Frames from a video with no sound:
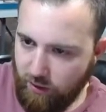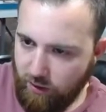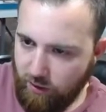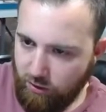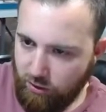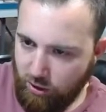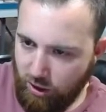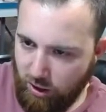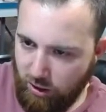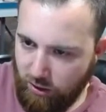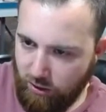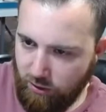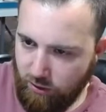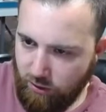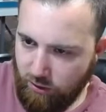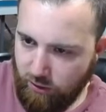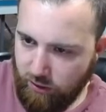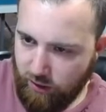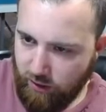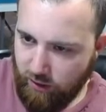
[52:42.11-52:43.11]
Jenny, are you
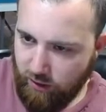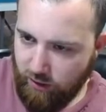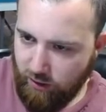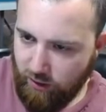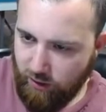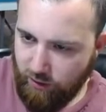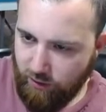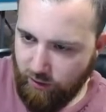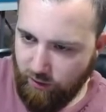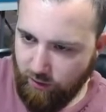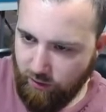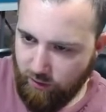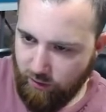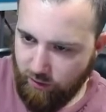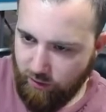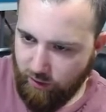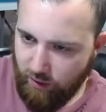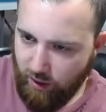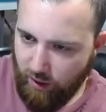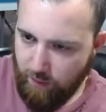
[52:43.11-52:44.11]
still in here?
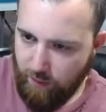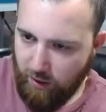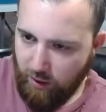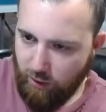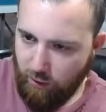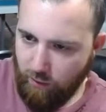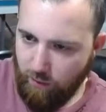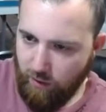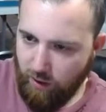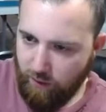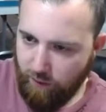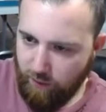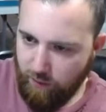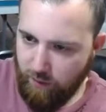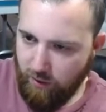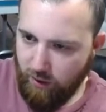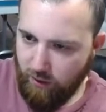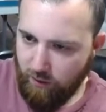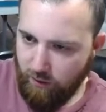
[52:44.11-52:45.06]
Can I make you a mod from here?